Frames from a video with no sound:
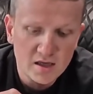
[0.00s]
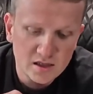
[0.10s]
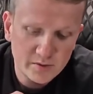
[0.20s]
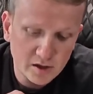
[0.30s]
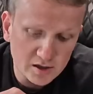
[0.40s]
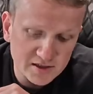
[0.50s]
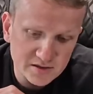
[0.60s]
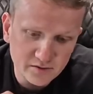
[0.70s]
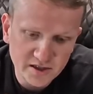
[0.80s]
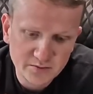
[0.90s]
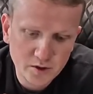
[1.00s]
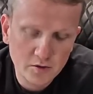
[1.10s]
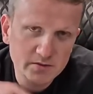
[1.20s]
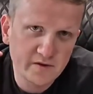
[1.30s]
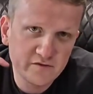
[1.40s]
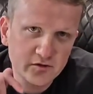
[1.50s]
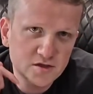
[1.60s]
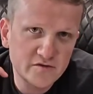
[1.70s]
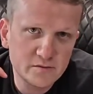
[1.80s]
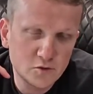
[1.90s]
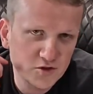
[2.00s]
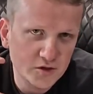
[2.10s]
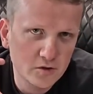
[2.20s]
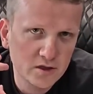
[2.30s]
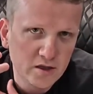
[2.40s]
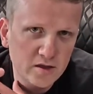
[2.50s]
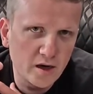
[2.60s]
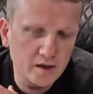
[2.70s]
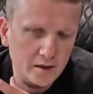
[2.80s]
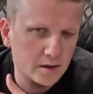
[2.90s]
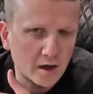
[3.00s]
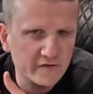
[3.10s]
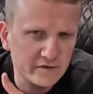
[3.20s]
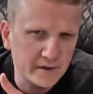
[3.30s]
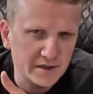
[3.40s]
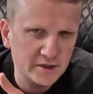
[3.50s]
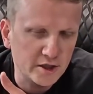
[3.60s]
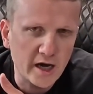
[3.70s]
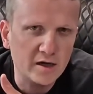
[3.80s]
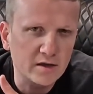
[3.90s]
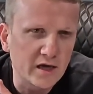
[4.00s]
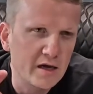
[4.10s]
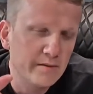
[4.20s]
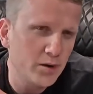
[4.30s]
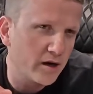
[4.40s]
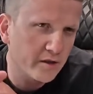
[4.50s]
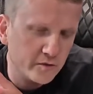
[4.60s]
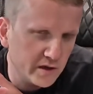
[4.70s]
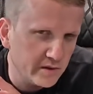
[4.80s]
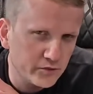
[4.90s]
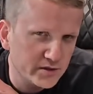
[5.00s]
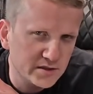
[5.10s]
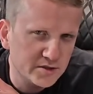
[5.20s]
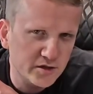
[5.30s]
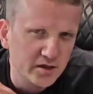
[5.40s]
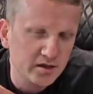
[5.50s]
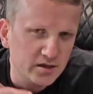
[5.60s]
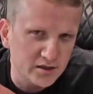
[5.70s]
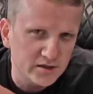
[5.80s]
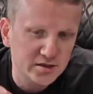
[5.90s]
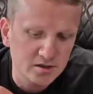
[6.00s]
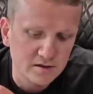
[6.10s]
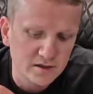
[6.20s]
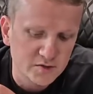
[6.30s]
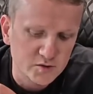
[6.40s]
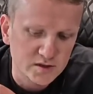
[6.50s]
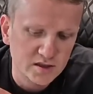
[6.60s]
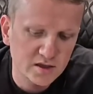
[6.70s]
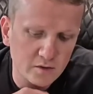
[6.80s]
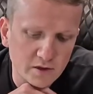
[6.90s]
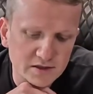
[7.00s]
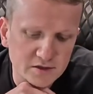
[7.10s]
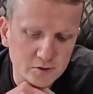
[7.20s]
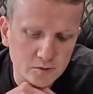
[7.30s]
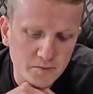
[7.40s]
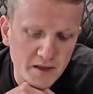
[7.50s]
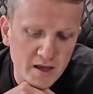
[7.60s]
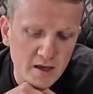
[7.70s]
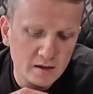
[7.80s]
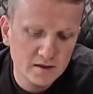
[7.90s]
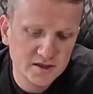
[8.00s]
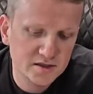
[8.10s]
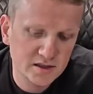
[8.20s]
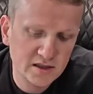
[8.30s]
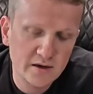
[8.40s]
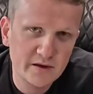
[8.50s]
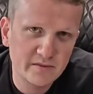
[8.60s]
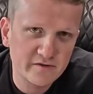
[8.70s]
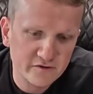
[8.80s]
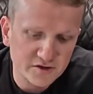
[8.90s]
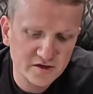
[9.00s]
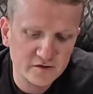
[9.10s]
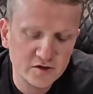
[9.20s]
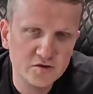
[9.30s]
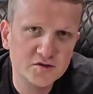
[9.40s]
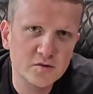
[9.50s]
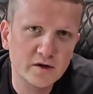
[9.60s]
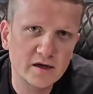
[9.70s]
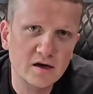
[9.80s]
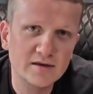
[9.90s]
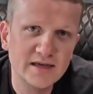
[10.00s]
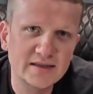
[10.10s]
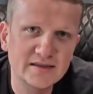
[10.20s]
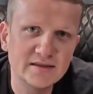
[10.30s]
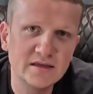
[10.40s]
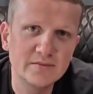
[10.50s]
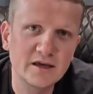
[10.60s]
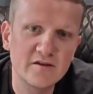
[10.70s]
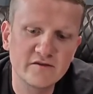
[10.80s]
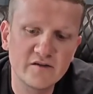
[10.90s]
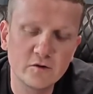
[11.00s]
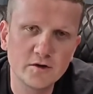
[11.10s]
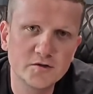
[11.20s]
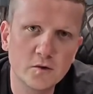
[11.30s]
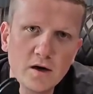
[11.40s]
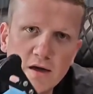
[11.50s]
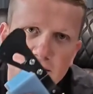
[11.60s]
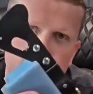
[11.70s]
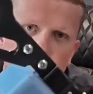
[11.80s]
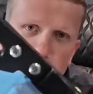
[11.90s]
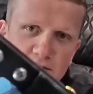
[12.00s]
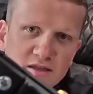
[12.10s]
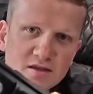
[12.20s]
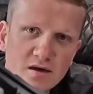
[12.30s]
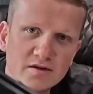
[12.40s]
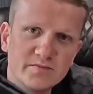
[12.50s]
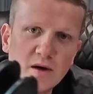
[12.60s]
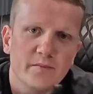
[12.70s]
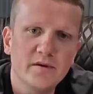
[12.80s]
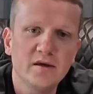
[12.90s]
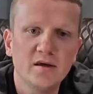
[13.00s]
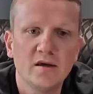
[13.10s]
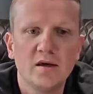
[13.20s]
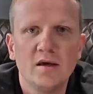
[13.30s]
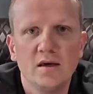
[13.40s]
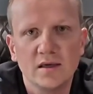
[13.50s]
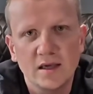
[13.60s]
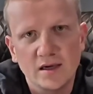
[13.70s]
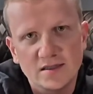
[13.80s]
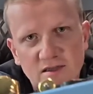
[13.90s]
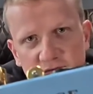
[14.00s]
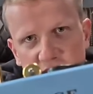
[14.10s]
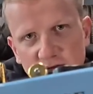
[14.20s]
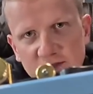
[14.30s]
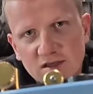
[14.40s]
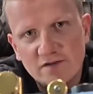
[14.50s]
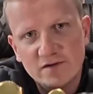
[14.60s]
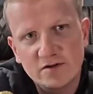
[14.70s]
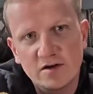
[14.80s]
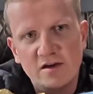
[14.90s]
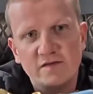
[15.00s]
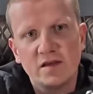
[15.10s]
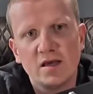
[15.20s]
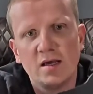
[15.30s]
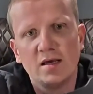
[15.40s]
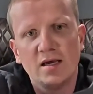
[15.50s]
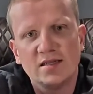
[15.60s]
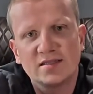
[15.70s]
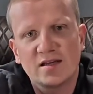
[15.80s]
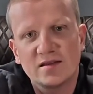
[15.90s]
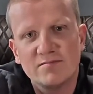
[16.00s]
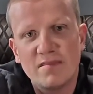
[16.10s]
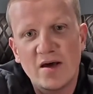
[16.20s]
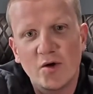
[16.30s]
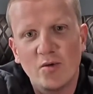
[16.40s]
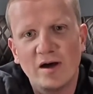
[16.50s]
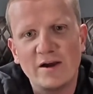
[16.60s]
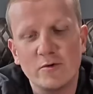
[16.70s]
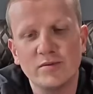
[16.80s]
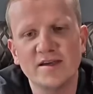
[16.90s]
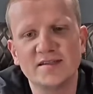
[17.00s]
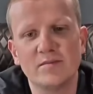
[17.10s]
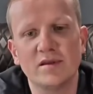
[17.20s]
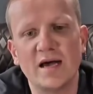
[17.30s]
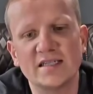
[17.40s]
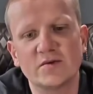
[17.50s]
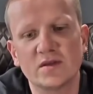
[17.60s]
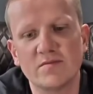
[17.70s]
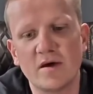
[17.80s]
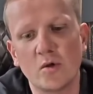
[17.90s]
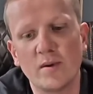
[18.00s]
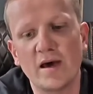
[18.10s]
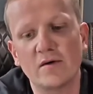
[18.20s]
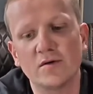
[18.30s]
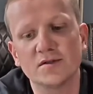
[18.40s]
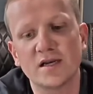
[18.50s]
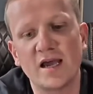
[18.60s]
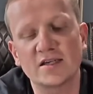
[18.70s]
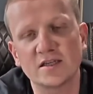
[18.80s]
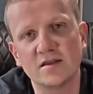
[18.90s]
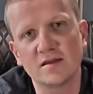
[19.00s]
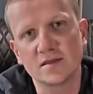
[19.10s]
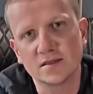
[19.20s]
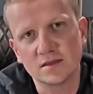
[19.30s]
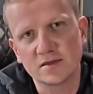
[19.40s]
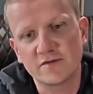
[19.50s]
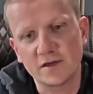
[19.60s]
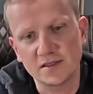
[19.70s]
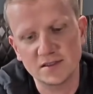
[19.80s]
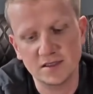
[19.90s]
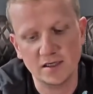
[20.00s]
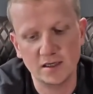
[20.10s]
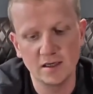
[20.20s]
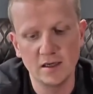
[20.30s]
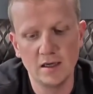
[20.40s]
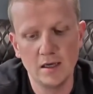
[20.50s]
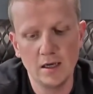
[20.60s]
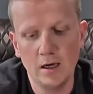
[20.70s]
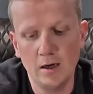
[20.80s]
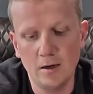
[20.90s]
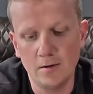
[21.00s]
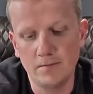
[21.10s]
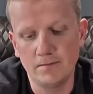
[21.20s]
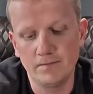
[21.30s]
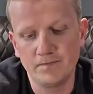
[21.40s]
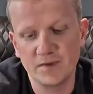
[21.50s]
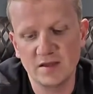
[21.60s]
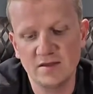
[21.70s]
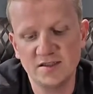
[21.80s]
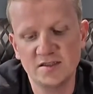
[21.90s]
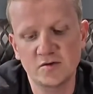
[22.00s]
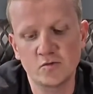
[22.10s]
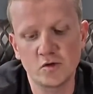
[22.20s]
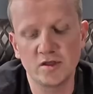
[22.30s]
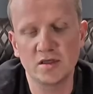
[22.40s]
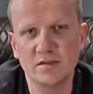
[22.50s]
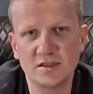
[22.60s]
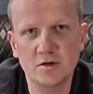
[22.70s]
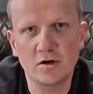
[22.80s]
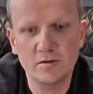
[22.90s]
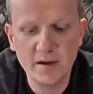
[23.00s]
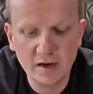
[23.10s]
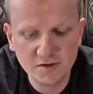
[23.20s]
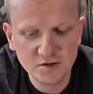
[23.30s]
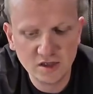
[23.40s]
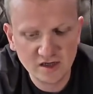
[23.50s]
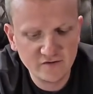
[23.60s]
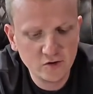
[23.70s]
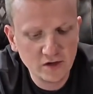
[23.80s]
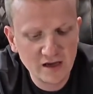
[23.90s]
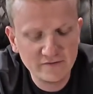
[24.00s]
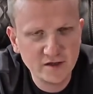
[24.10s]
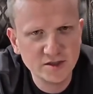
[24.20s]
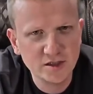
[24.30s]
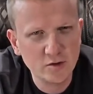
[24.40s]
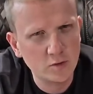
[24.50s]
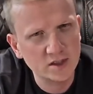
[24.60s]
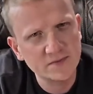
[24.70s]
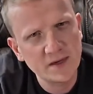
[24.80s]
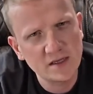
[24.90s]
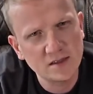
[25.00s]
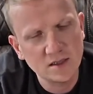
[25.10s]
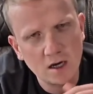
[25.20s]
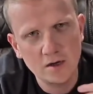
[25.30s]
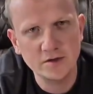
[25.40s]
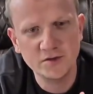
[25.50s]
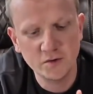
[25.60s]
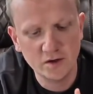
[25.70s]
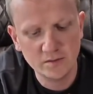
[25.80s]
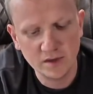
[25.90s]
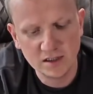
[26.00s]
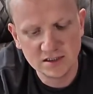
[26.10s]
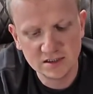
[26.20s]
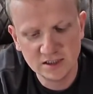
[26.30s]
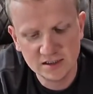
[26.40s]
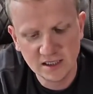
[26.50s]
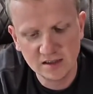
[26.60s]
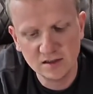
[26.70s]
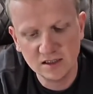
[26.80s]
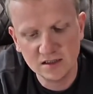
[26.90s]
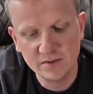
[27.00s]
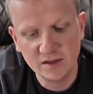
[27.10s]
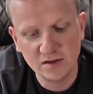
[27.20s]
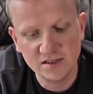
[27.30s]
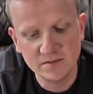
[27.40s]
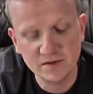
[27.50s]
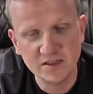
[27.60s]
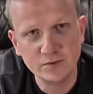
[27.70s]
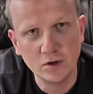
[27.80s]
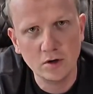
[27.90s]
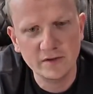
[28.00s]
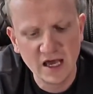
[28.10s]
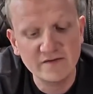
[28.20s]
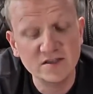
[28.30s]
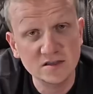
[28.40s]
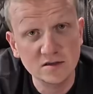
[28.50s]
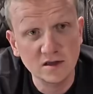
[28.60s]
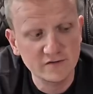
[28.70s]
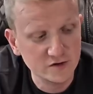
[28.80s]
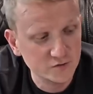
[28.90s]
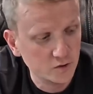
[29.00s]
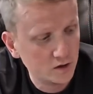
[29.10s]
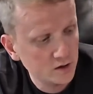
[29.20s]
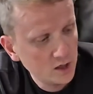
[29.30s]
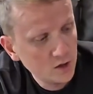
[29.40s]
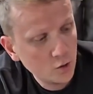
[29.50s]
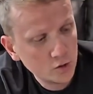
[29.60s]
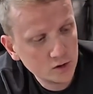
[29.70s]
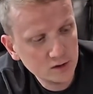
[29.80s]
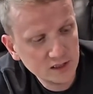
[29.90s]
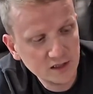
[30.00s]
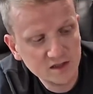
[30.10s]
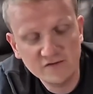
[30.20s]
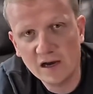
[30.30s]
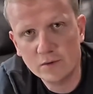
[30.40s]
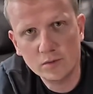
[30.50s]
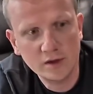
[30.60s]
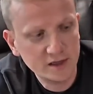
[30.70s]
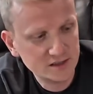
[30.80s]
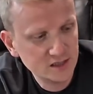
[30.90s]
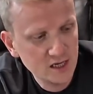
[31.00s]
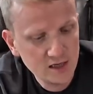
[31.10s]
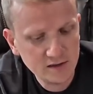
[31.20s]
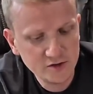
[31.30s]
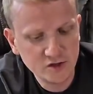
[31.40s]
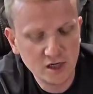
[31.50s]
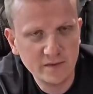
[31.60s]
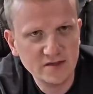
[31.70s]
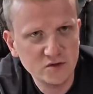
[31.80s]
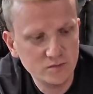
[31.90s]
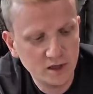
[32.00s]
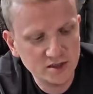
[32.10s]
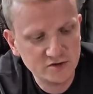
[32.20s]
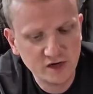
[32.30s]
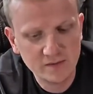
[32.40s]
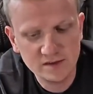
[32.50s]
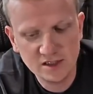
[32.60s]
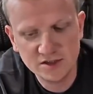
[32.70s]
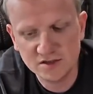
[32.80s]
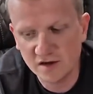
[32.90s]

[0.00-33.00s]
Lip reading: The Begali Simplex Pro was my first ever Morse code key that I like got for my shack. Like I had bought a 3D printed straight key, ditched it. This was the key I went to. This is the key I made my first ever QSO when I contacted Tim K5OHY on this puppy, KI7QCF engraved. And it's got the metal. I replaced the plastic with the metal paddles, and I actually think this looks freaking sick. This is a really good starter paddle. So like if you're going to Hamvention, you want to spend under 200 bucks, take a look at the Begali Simplex Pro. They have a single lever as well, or go look at like the Vibroplex. These are kind of my two budget recommendations.